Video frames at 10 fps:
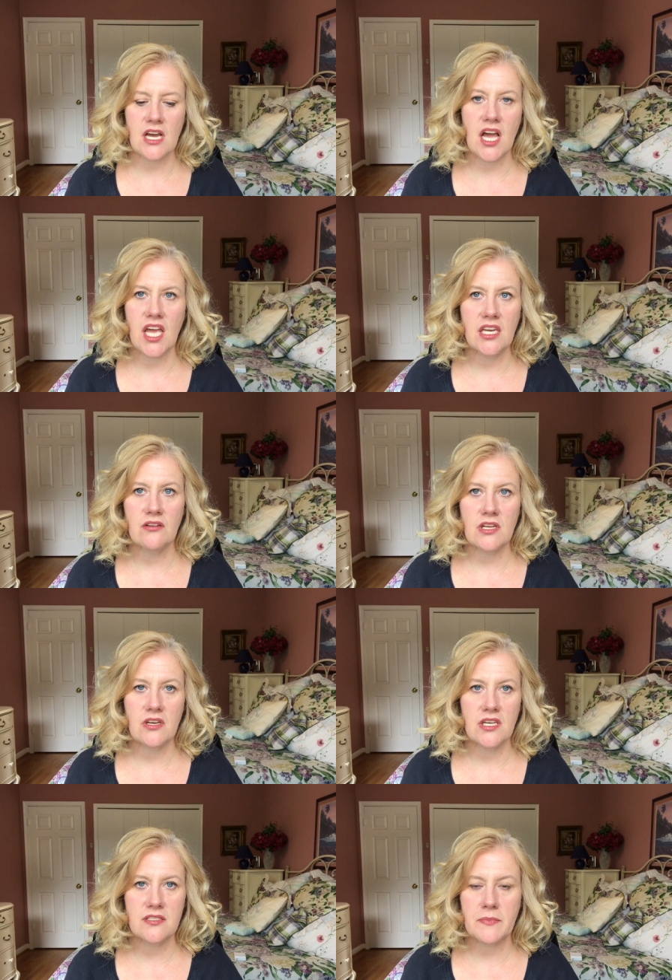I, I don't know
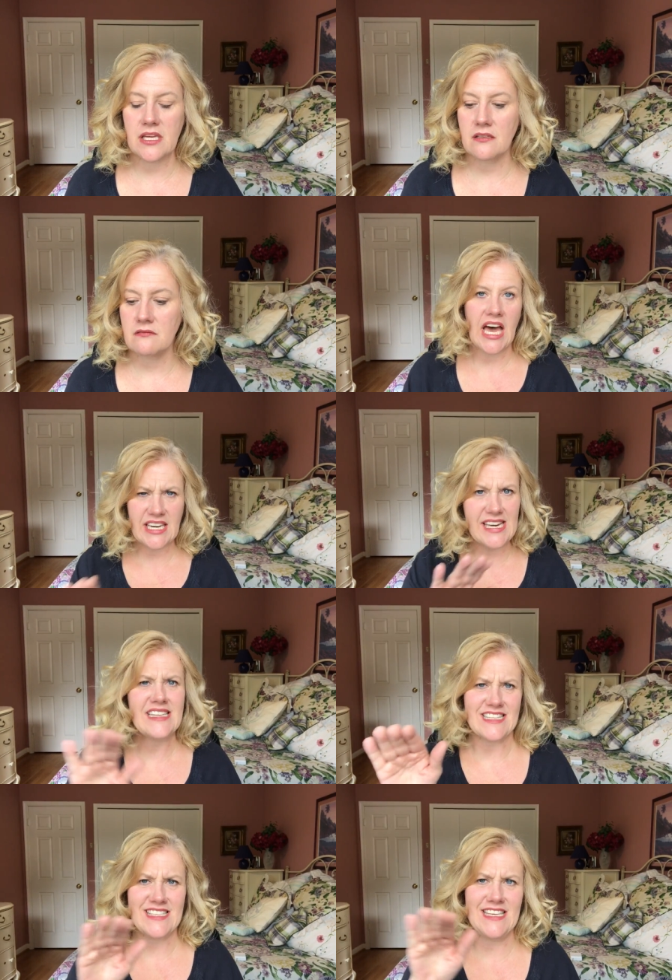how to spell. I need
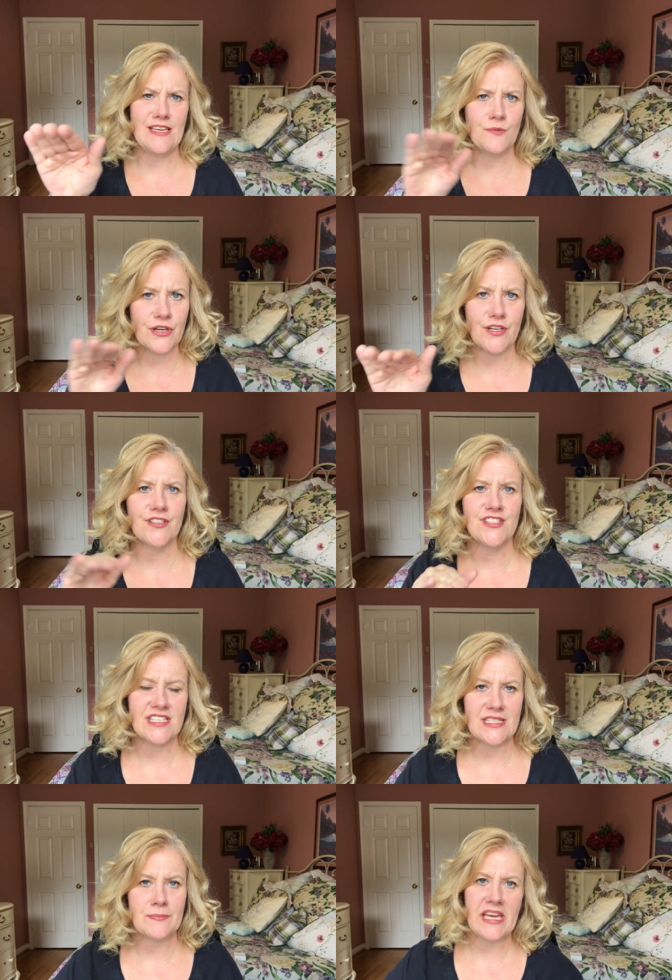to see words
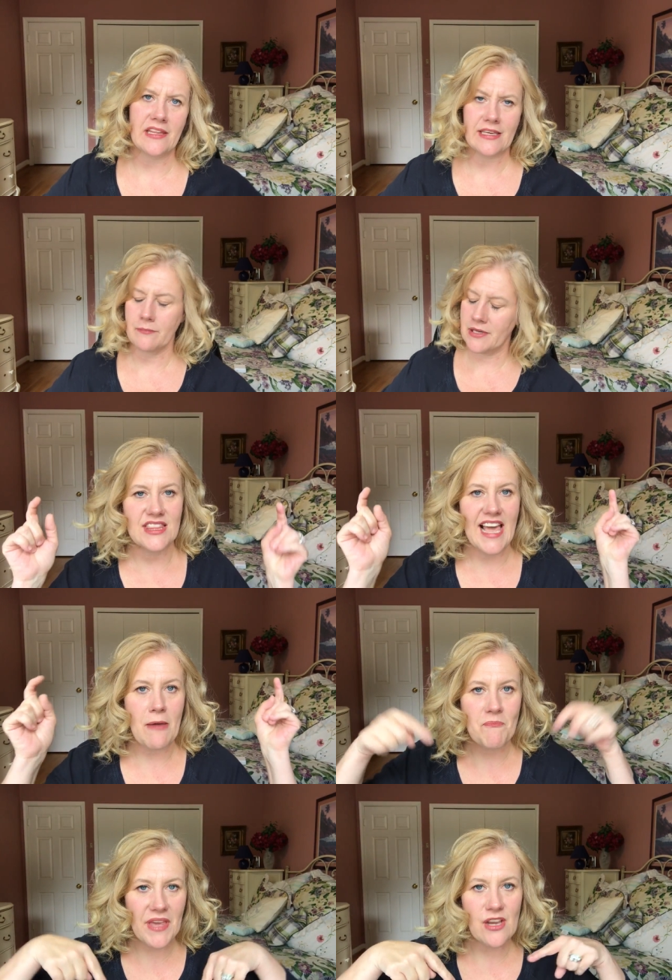to spell them.
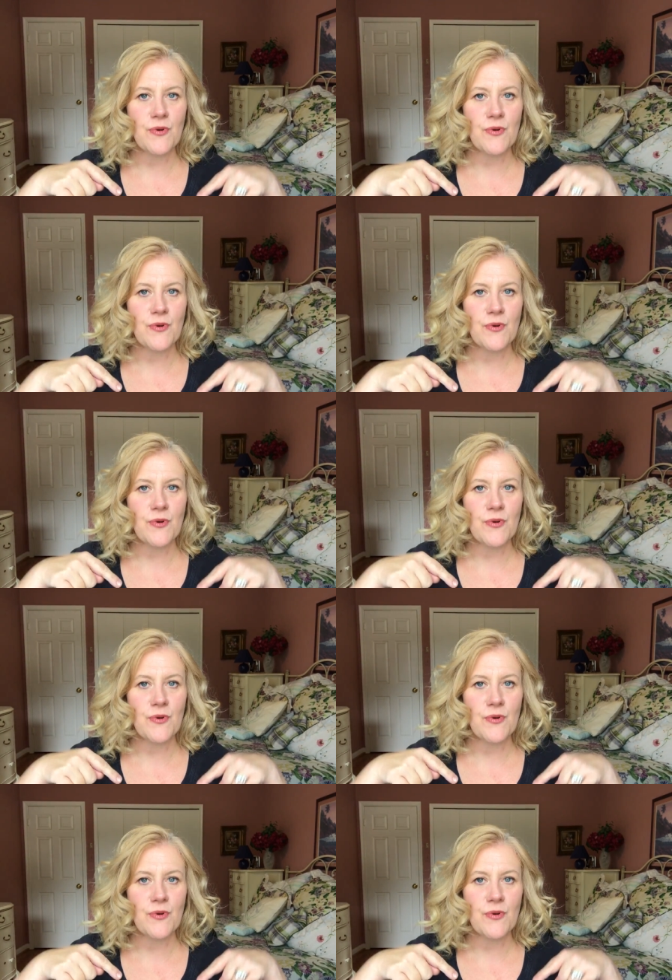That big